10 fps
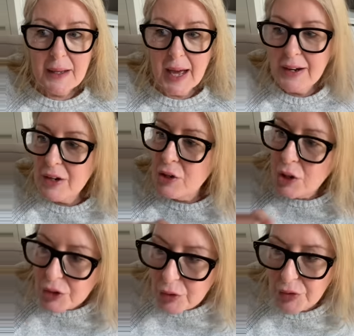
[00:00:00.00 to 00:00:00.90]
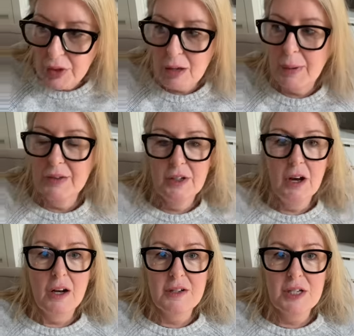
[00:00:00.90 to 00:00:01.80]
And another thing about the
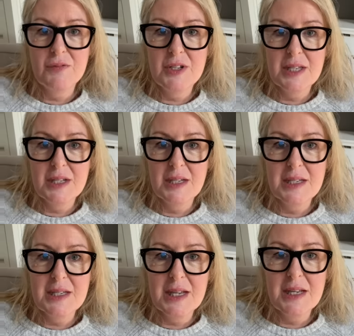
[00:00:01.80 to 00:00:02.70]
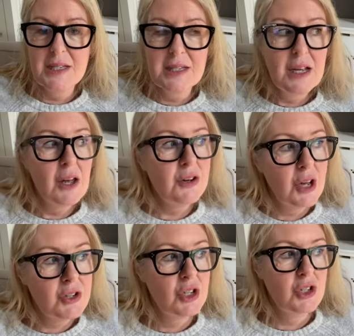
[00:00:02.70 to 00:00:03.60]
cognitive dissonance is
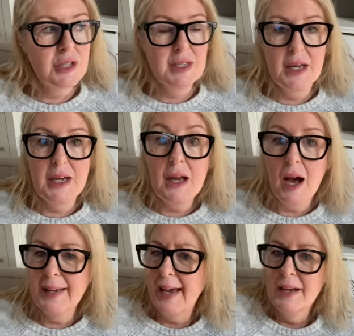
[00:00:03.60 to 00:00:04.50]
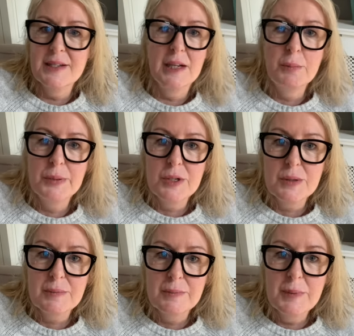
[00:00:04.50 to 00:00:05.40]
not to just say, I can't help it.
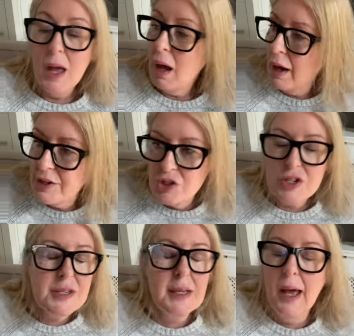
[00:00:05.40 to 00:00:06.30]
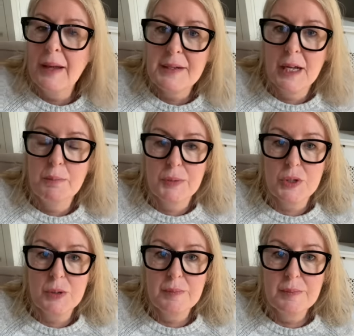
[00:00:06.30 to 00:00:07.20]
I just can't help it.
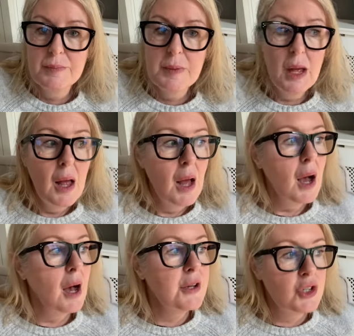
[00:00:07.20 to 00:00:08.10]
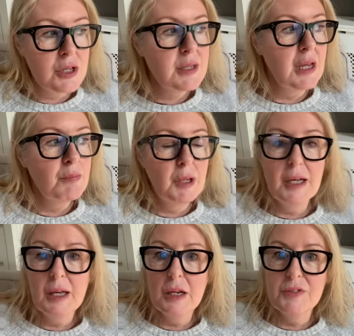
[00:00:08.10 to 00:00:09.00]
I just keep
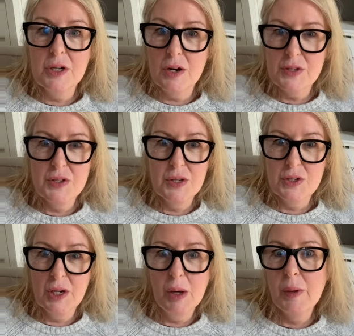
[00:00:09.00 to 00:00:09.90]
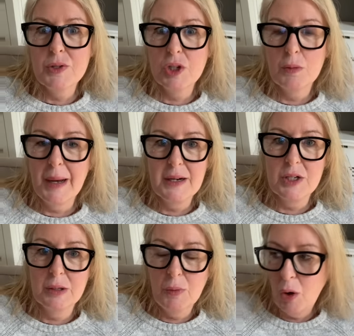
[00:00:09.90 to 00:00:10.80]
thinking of the narcissist and I want to go back
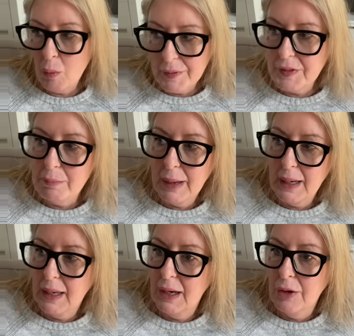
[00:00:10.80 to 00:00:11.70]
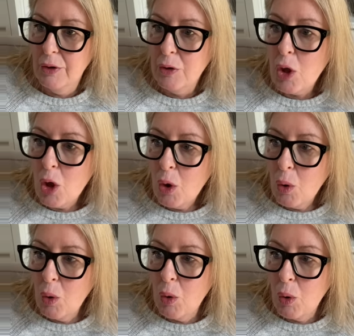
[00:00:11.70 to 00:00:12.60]
to them, or I want them back here,
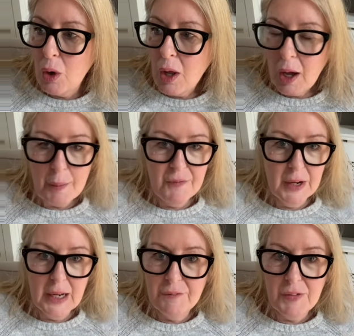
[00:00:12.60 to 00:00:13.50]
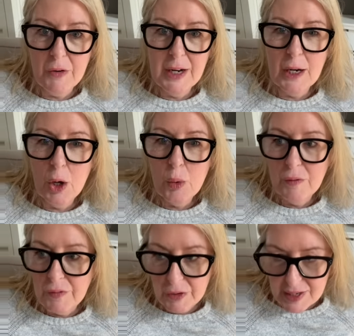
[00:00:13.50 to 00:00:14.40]
or I'm feeling very low
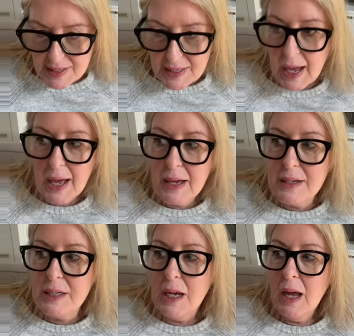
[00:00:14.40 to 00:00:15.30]
and very sad